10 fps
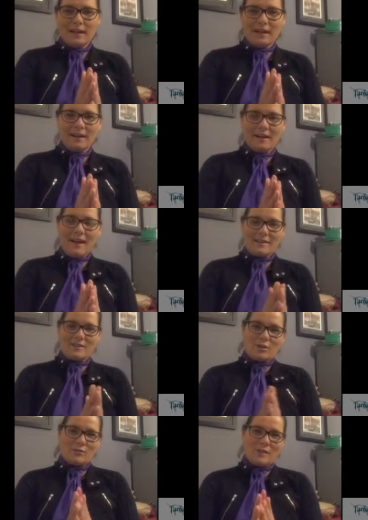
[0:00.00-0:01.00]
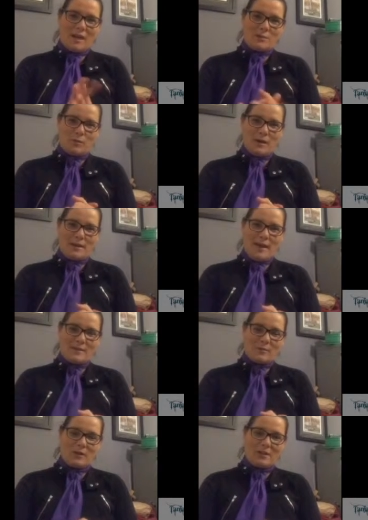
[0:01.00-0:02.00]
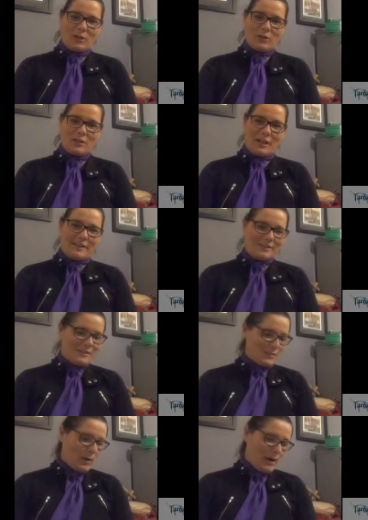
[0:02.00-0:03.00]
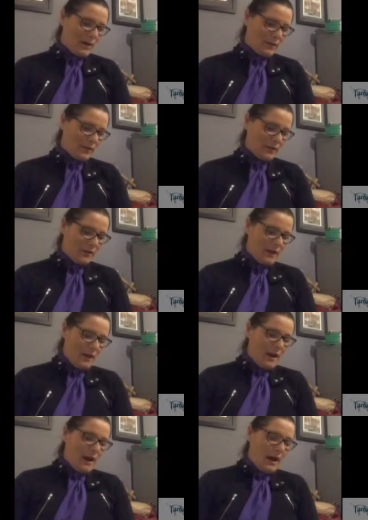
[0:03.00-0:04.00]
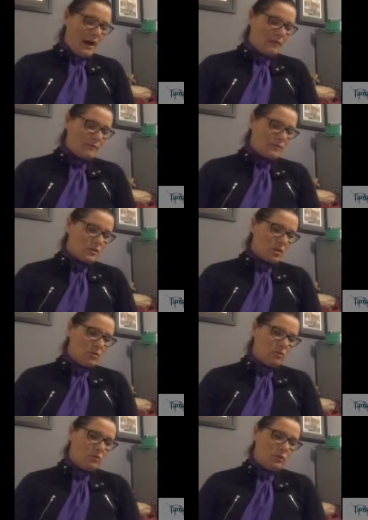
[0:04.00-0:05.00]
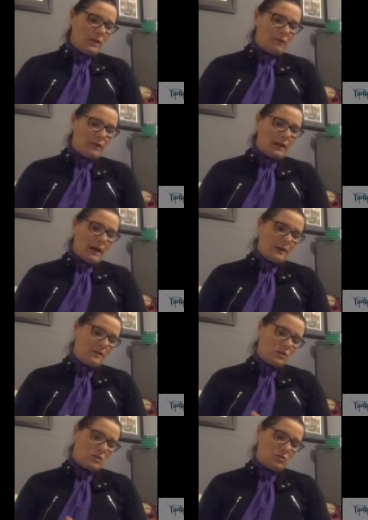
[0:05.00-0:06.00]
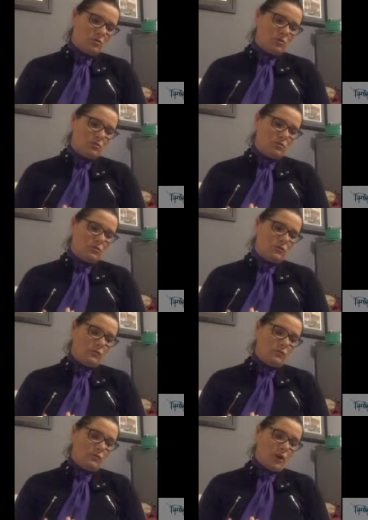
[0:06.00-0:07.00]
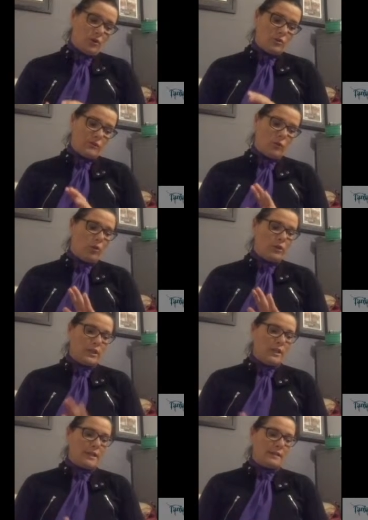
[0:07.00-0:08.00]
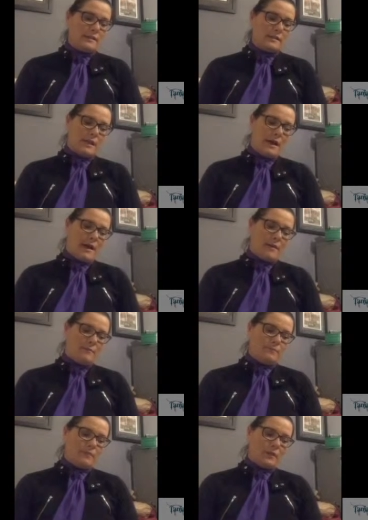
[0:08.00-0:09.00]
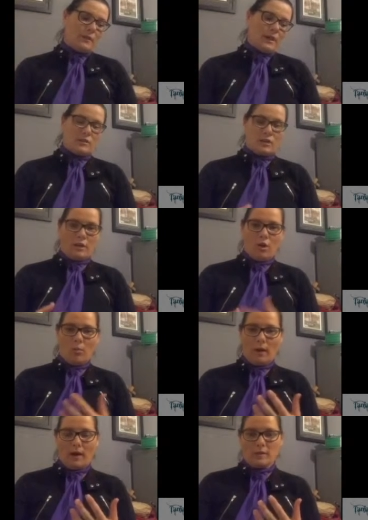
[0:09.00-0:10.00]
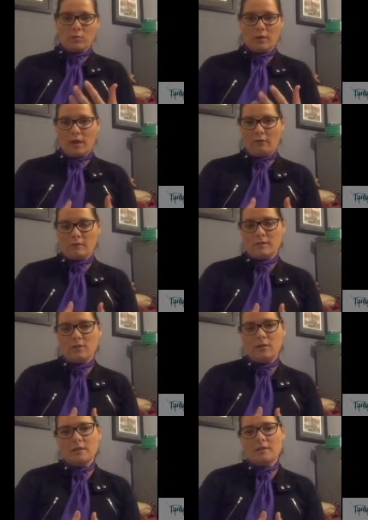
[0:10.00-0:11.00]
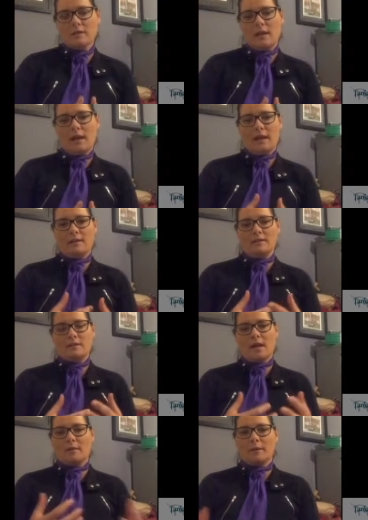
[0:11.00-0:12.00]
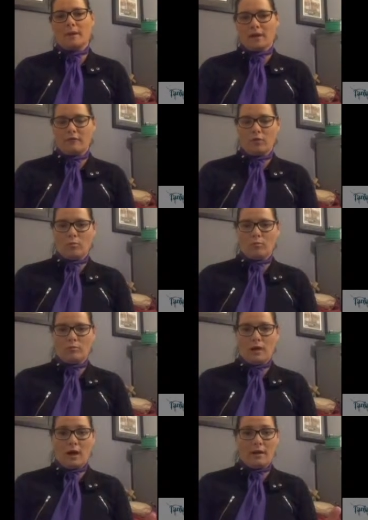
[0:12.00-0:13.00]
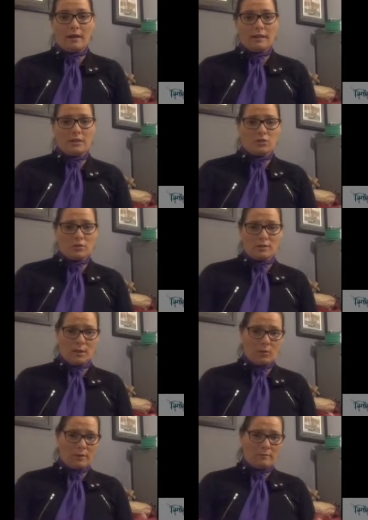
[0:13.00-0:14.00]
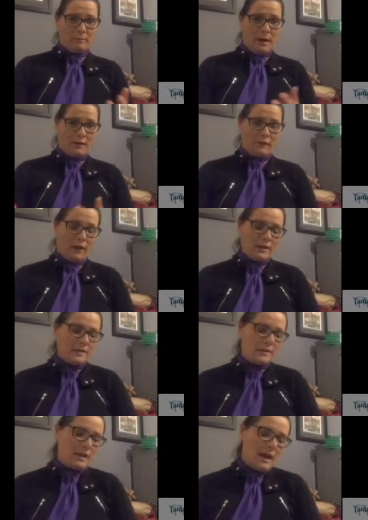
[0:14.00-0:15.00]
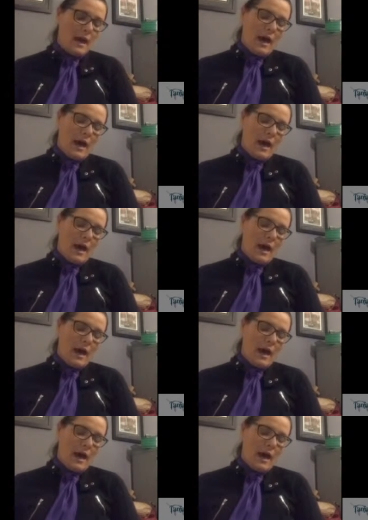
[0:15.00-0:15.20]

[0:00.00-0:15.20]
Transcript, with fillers: ourselves as we're negotiating this path. So in regards to those four things, that's going to help us with our resilience and coming back from any issues that we may face.